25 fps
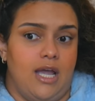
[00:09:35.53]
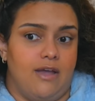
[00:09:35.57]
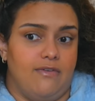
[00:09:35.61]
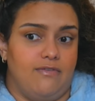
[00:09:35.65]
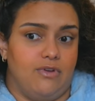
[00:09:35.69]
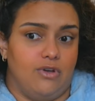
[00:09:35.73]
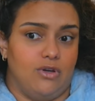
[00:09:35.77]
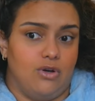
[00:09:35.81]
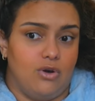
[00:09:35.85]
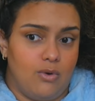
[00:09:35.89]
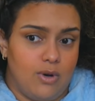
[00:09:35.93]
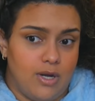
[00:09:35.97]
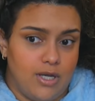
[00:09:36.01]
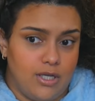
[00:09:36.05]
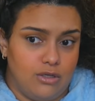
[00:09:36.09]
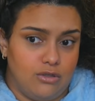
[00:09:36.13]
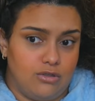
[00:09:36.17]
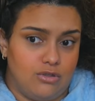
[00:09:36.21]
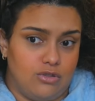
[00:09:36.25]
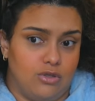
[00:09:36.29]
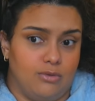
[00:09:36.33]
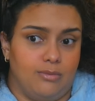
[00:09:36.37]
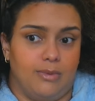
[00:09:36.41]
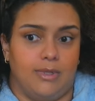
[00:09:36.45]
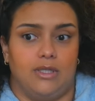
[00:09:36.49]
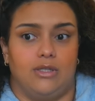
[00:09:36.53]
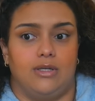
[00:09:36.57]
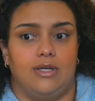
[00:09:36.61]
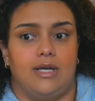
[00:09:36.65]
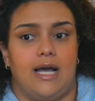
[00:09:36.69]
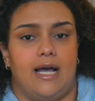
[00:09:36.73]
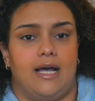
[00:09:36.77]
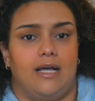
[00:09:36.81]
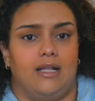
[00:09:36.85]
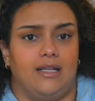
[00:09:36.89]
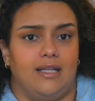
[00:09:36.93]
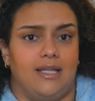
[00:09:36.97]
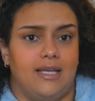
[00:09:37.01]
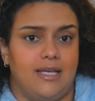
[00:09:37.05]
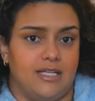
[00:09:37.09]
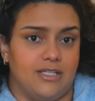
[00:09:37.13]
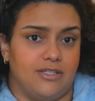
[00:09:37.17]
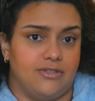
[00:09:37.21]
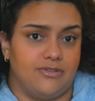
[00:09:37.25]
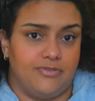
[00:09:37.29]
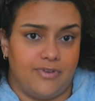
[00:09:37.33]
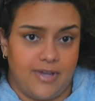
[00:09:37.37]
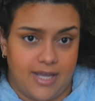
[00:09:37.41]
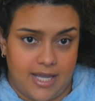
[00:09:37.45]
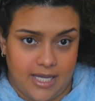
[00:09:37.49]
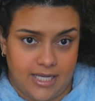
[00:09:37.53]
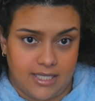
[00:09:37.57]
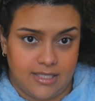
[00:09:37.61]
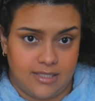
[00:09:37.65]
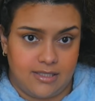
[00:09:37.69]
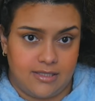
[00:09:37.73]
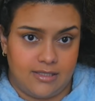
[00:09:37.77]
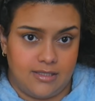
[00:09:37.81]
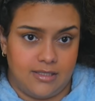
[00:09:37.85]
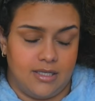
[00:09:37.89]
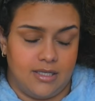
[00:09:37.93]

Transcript: If you go on YouTube and look at Aaliyah's face